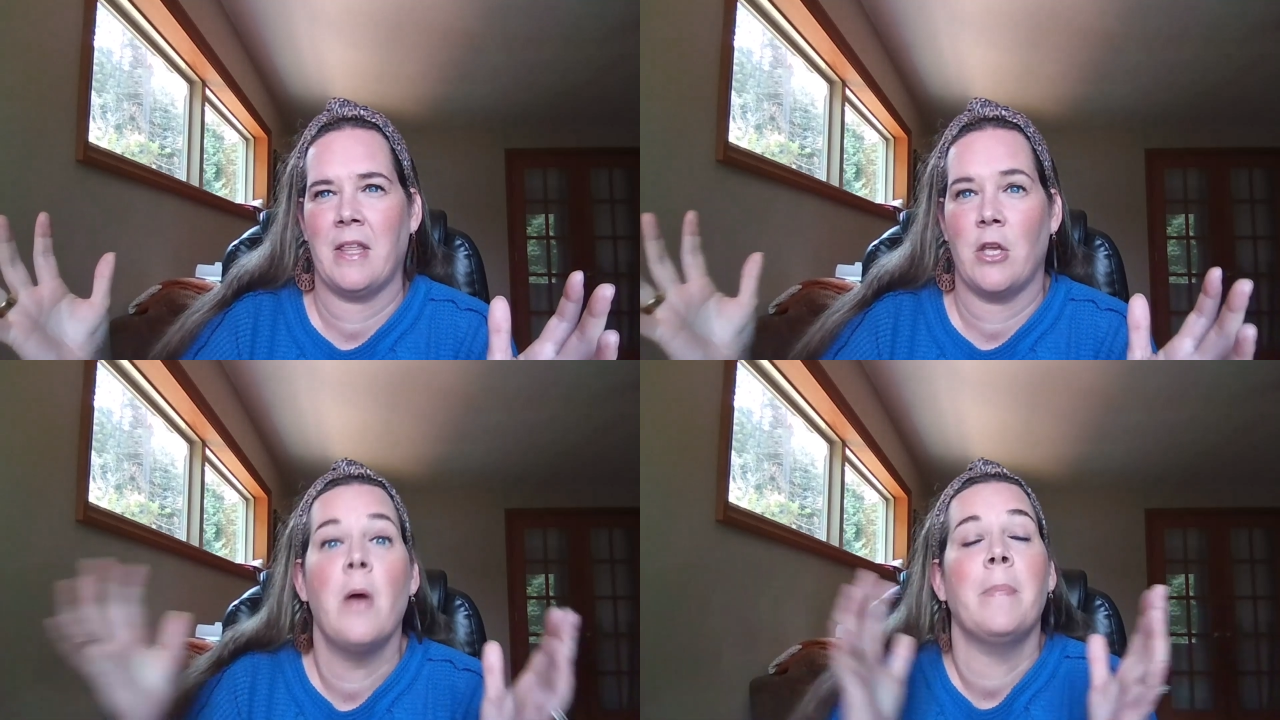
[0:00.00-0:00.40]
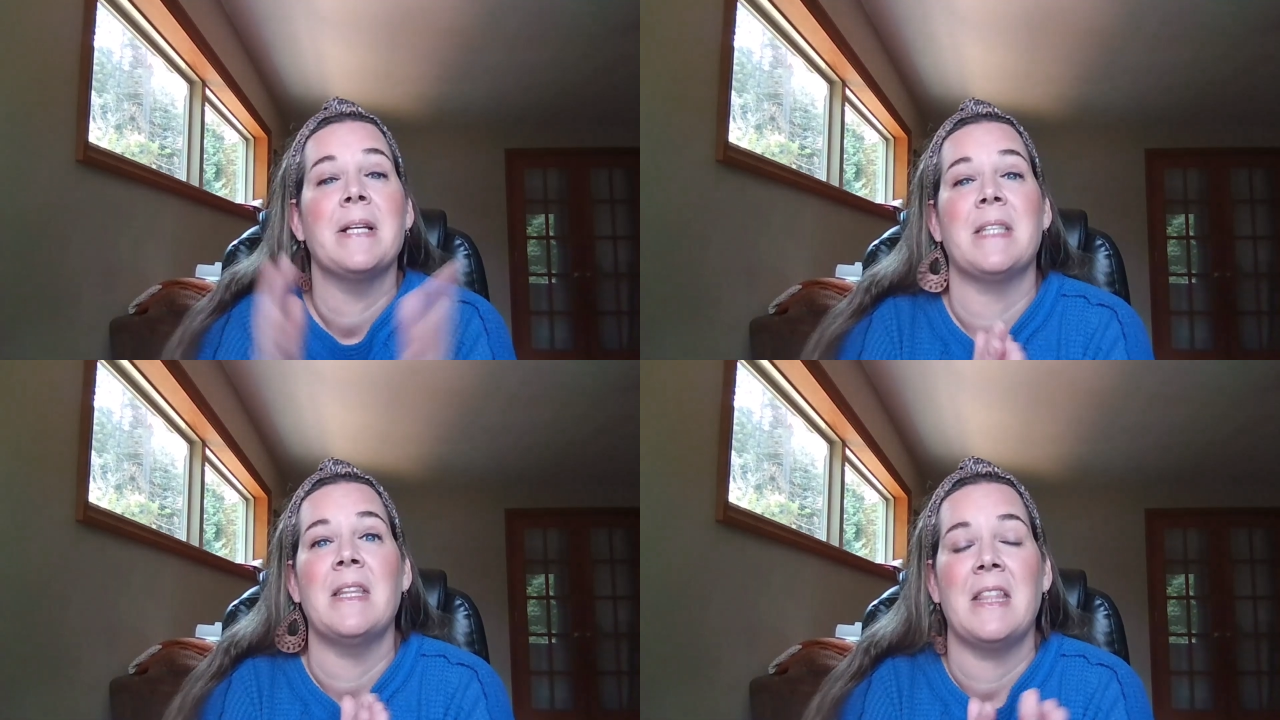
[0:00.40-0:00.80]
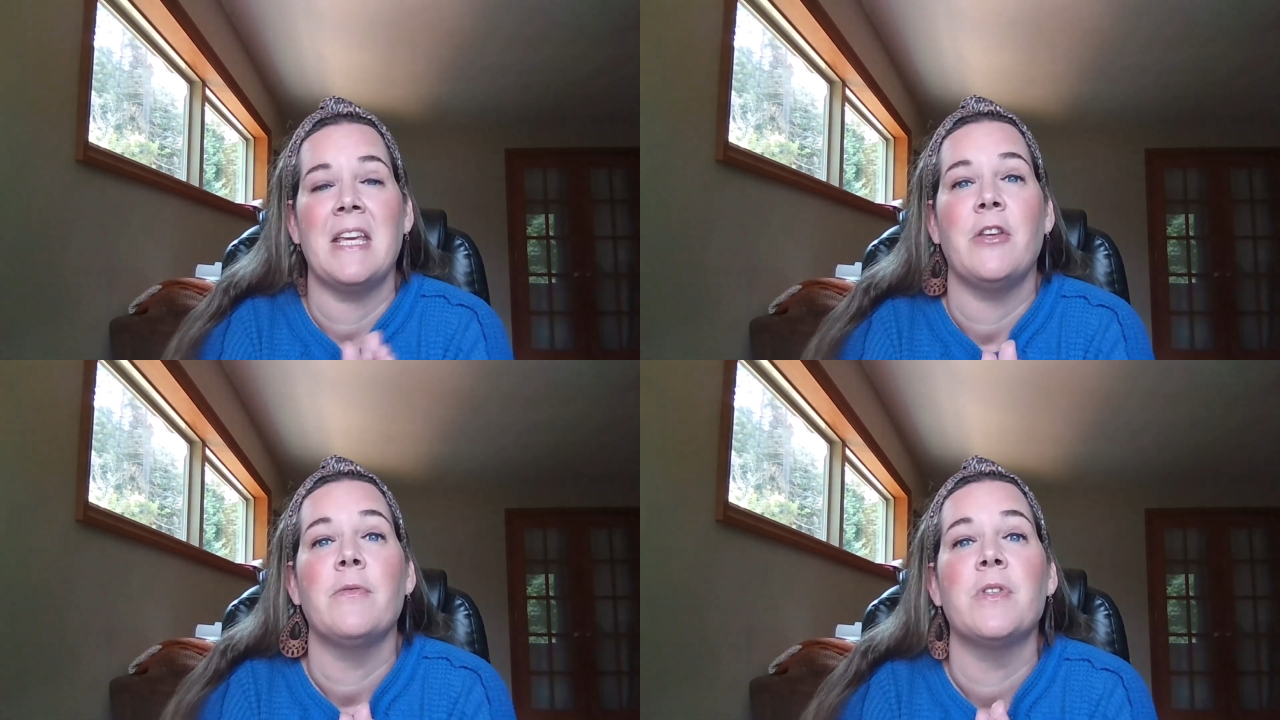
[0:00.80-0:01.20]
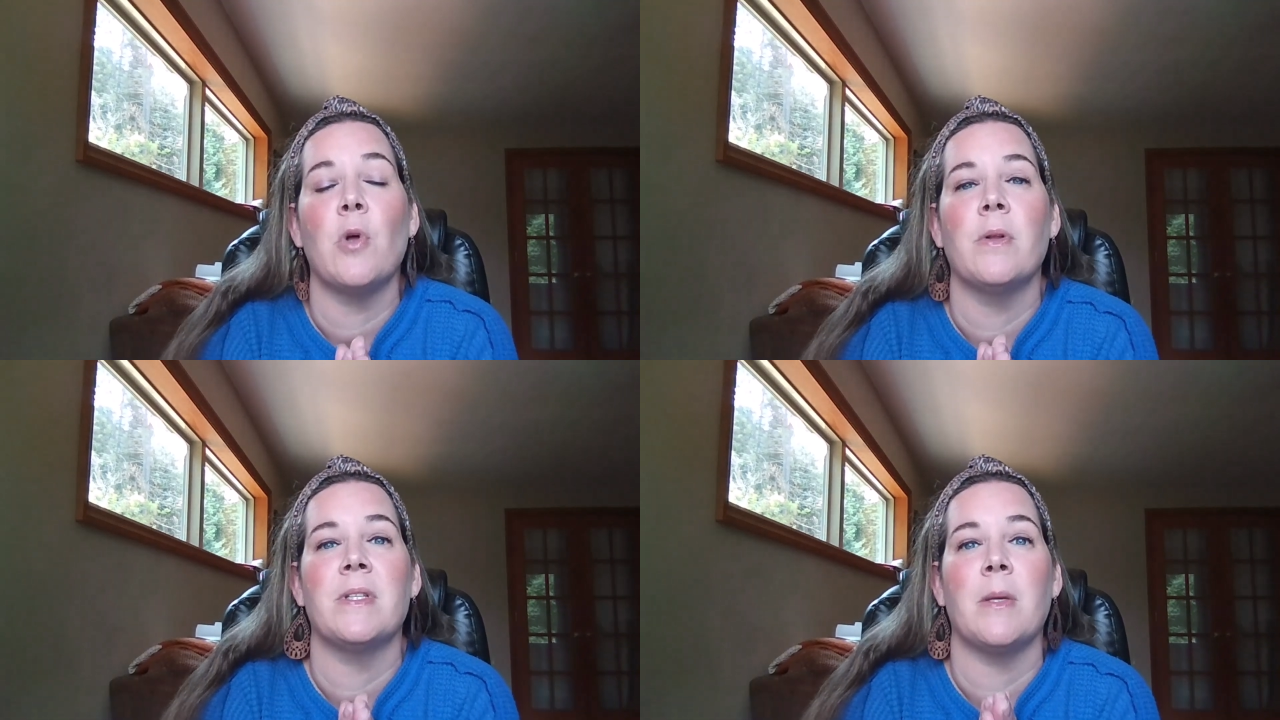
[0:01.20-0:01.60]
because then they think you've stolen
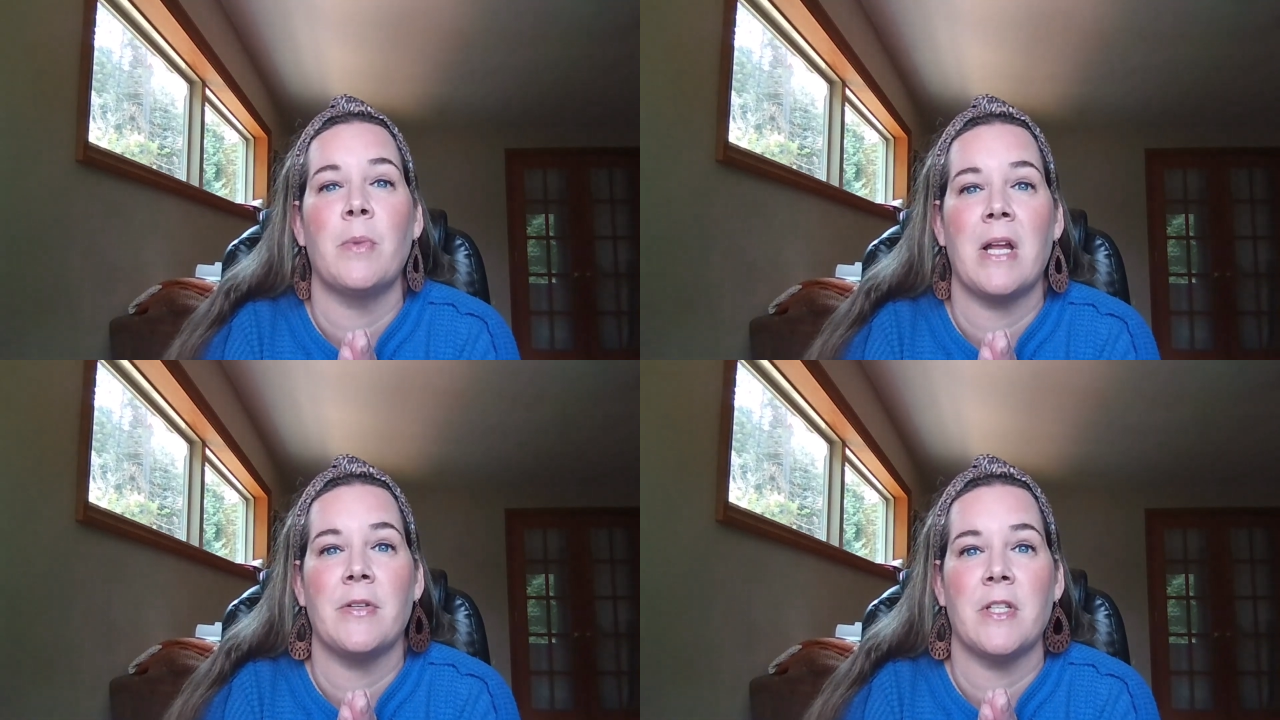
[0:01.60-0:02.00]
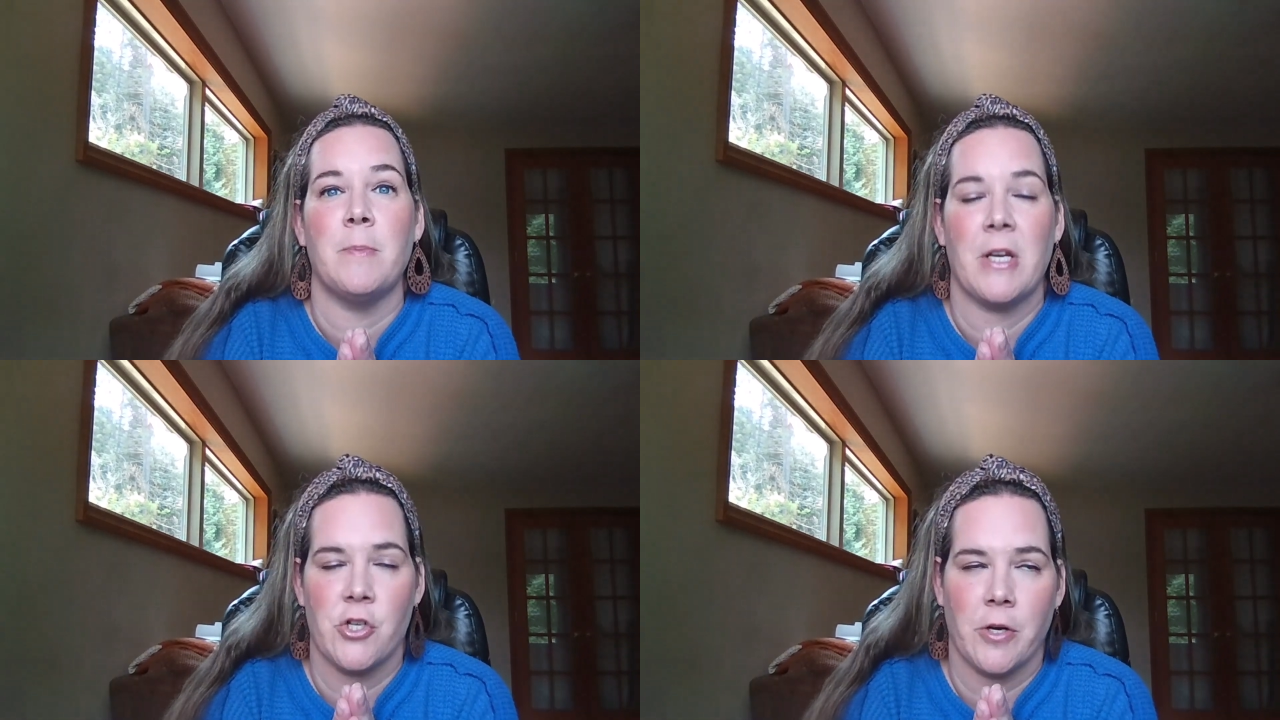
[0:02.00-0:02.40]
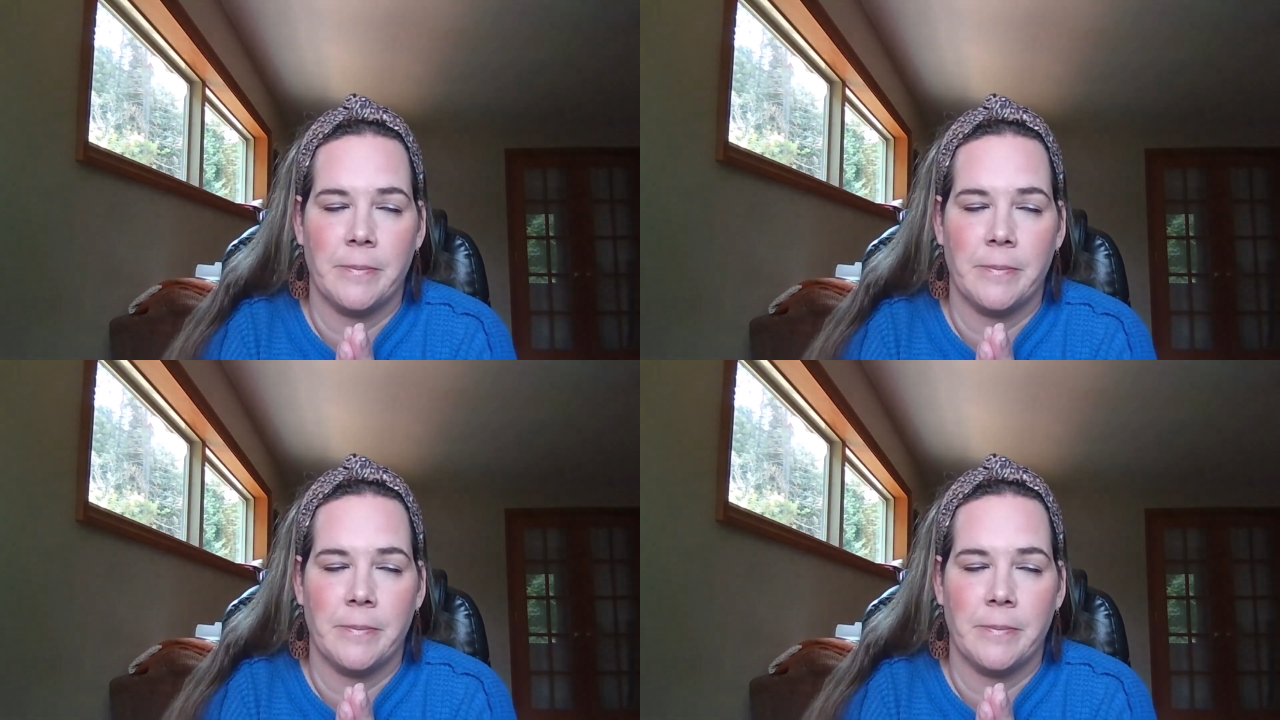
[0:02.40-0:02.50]
someone else's picture.